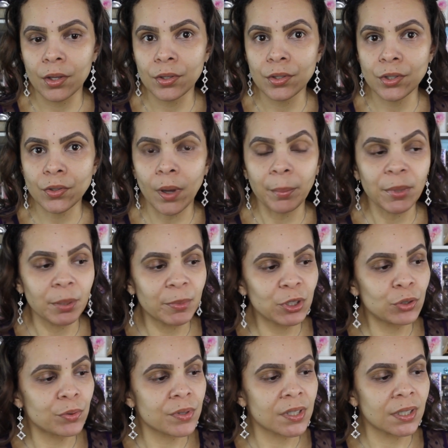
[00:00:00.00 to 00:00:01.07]
So I'm going to be
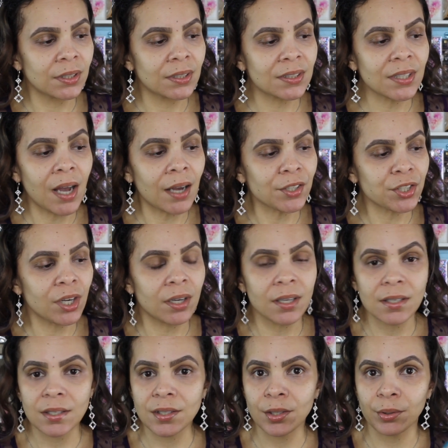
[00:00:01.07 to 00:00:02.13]
using the
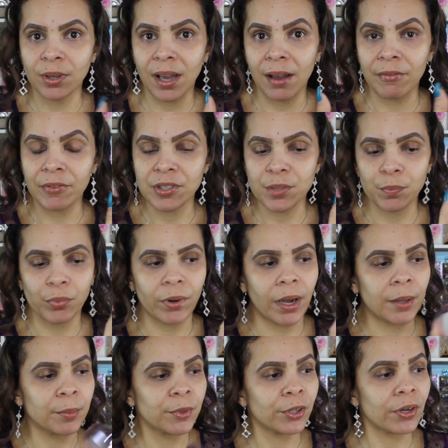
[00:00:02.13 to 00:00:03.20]
Tasha Silk Canvas
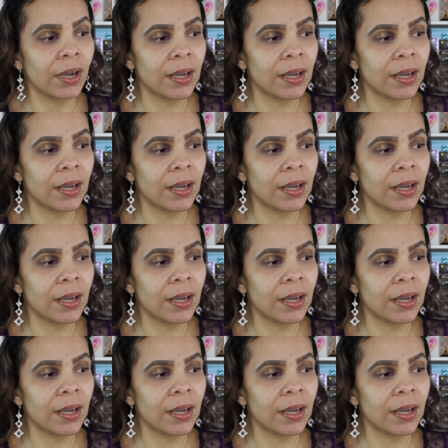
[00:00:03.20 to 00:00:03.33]
Primer,